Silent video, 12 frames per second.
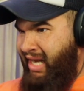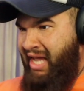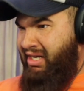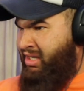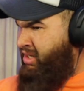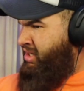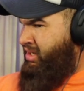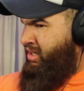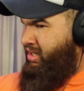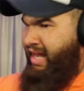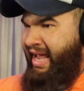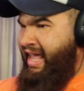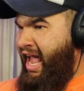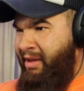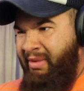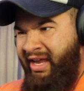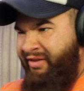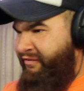Like, they
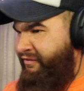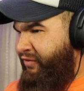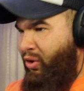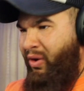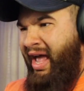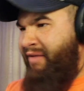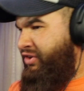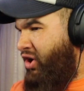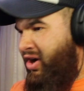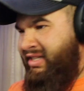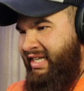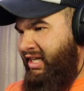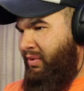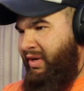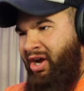came in full heavy artillery.